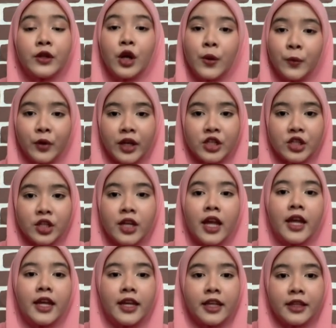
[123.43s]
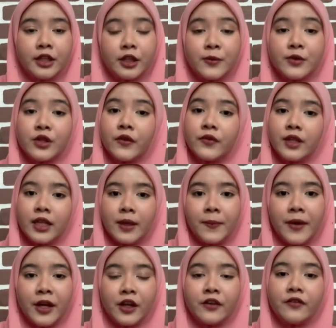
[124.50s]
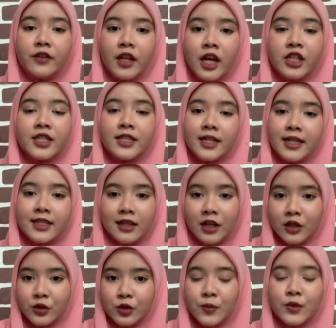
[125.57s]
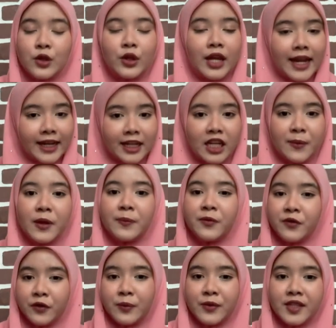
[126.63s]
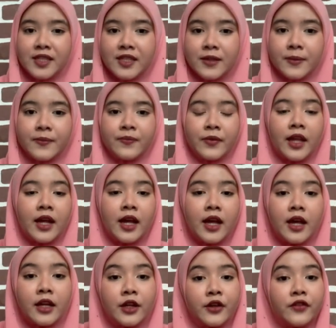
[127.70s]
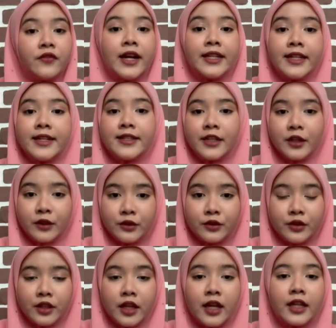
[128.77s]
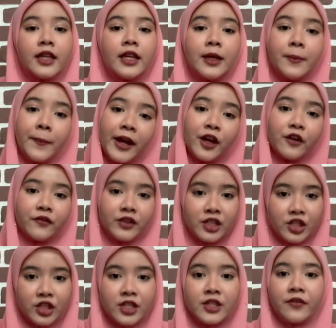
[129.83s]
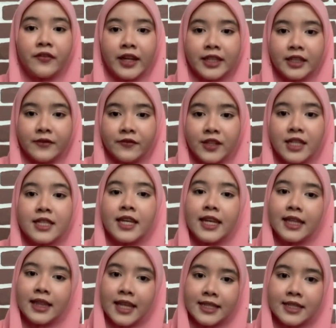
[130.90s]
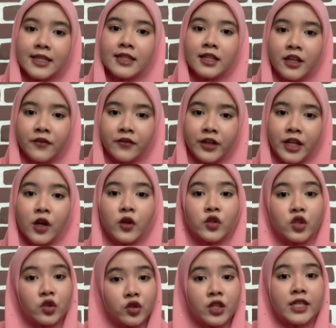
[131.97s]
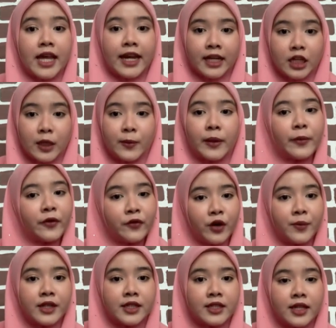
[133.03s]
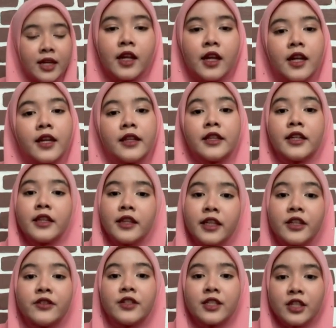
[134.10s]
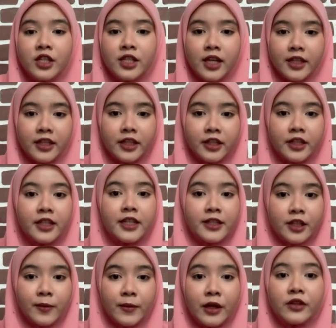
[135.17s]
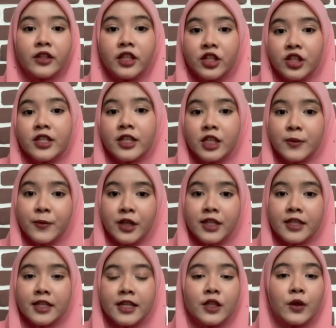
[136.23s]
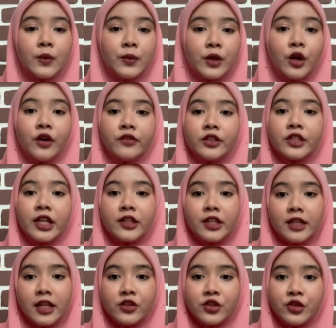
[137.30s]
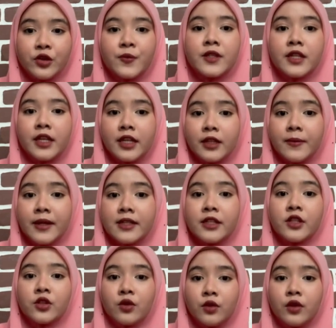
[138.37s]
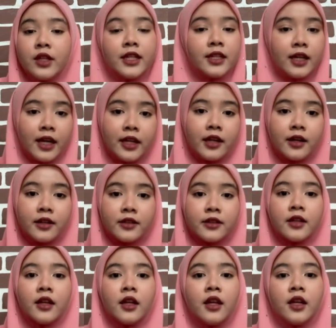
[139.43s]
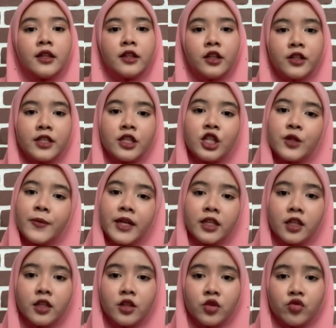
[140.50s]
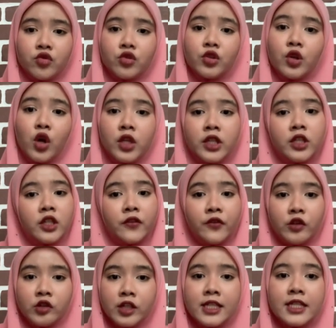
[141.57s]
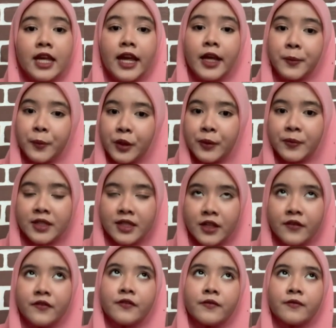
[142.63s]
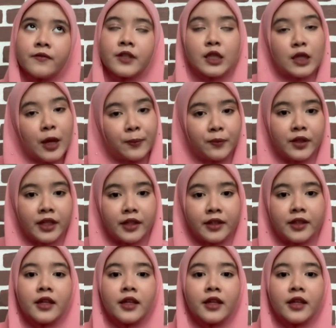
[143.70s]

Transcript: comprehension in terms of the impact of large-sized classrooms on academic performance. The findings include the impact of teachers' effectiveness in lesson delivery on students' academic performance. The third research article is about teachers' experiences with overcrowded classrooms in a basic school in Ghana. The research method is through qualitative focus and purposive sampling.